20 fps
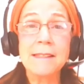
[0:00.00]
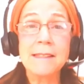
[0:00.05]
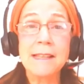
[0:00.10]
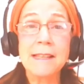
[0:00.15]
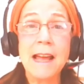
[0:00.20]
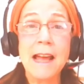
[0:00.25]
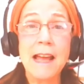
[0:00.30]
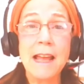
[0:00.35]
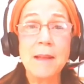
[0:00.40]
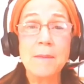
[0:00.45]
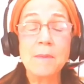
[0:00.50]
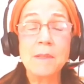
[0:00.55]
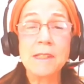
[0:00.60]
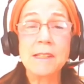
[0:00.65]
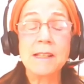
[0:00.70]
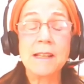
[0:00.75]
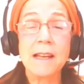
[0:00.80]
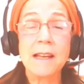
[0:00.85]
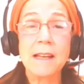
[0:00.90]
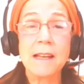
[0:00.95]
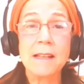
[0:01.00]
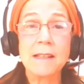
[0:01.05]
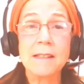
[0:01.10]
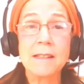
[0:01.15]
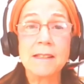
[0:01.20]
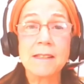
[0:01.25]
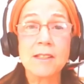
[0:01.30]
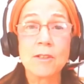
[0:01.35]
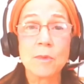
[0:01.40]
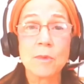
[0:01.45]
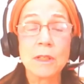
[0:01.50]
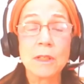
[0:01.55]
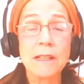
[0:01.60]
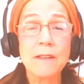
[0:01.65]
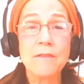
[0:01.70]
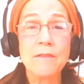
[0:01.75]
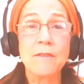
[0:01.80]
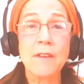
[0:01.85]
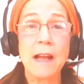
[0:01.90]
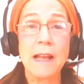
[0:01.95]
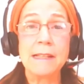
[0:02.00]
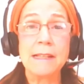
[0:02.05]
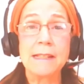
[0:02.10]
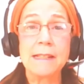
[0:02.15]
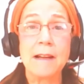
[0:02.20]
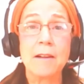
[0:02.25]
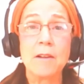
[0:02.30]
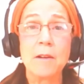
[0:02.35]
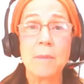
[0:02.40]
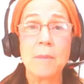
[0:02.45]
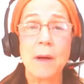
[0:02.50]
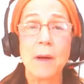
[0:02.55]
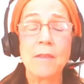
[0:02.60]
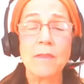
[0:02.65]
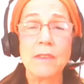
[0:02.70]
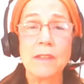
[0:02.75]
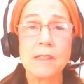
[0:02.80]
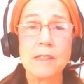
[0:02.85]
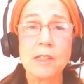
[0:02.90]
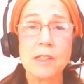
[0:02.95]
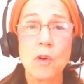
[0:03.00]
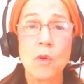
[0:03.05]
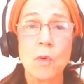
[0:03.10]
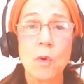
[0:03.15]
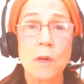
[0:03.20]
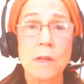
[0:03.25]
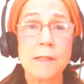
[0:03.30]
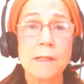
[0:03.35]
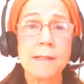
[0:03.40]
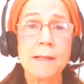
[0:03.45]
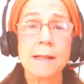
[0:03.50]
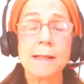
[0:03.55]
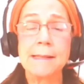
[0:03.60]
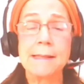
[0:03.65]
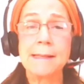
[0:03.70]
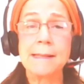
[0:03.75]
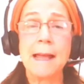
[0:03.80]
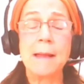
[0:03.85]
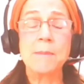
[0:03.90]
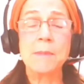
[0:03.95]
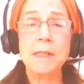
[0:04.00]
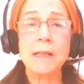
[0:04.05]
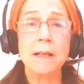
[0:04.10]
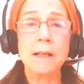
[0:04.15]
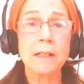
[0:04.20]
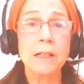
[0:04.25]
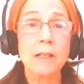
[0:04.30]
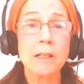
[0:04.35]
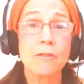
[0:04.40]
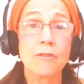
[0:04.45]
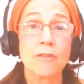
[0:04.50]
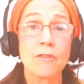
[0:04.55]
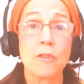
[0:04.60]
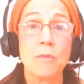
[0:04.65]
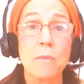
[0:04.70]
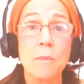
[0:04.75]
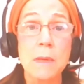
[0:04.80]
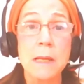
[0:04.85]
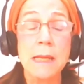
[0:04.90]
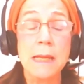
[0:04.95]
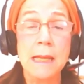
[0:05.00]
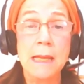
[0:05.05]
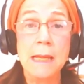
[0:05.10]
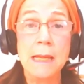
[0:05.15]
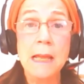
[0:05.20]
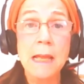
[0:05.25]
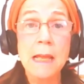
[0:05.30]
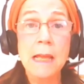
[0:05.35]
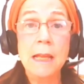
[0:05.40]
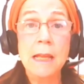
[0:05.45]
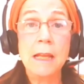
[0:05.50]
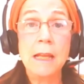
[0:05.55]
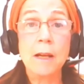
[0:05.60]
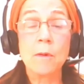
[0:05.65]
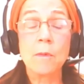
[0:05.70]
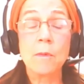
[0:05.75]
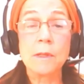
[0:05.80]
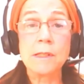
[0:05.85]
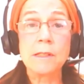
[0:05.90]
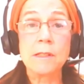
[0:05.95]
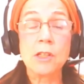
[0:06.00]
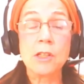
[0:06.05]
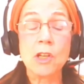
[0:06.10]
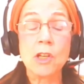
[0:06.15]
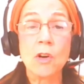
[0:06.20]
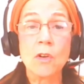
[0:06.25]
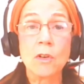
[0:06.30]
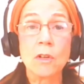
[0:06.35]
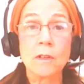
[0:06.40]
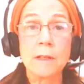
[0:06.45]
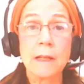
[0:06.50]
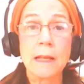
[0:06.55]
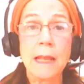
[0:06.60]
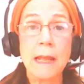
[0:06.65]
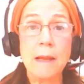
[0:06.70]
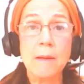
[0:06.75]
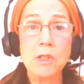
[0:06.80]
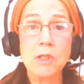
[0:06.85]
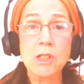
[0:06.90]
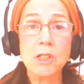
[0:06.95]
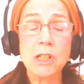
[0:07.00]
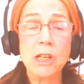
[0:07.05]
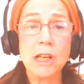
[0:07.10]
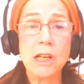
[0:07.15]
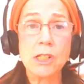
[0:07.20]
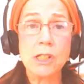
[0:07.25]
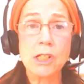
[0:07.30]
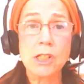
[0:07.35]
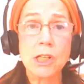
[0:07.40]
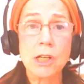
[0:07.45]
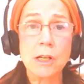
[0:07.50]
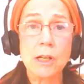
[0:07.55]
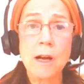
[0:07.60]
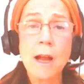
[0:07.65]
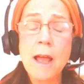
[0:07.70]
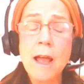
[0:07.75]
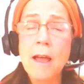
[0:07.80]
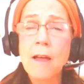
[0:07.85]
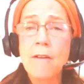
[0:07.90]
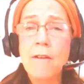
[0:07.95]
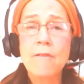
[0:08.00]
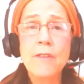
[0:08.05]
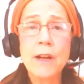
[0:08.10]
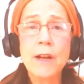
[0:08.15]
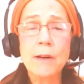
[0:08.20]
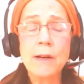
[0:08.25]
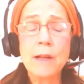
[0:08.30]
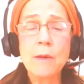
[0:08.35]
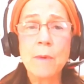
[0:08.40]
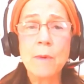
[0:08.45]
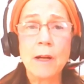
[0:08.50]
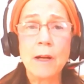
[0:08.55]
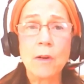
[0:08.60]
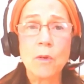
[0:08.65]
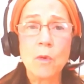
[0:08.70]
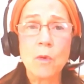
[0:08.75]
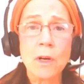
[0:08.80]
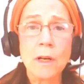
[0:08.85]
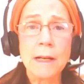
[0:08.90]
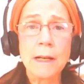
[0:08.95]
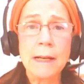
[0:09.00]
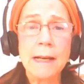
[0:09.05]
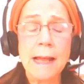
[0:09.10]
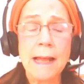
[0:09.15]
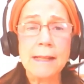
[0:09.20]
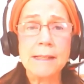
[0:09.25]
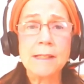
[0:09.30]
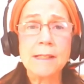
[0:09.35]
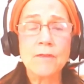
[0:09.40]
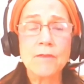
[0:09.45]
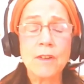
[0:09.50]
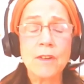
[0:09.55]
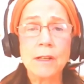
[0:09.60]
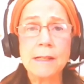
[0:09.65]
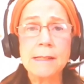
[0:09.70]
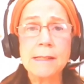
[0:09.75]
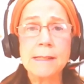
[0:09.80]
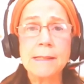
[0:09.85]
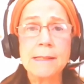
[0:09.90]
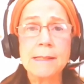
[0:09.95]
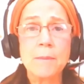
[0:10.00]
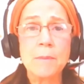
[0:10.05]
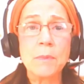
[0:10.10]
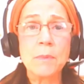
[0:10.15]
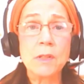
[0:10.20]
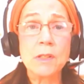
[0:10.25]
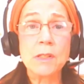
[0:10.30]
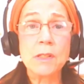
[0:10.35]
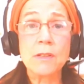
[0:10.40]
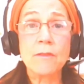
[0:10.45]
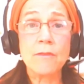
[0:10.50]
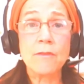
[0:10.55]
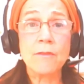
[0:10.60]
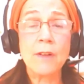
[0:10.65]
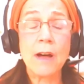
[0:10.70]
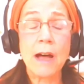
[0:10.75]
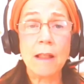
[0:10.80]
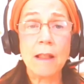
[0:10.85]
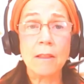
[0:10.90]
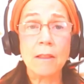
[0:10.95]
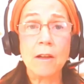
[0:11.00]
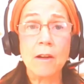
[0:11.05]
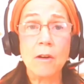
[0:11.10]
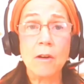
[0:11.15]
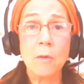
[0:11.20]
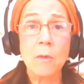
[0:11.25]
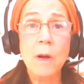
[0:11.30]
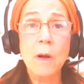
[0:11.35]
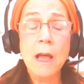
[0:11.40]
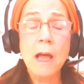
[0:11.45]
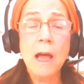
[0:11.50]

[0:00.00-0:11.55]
time to really find out about this course, because I'm telling you, for me, it was a total game changer. Very well organized, very simple to follow.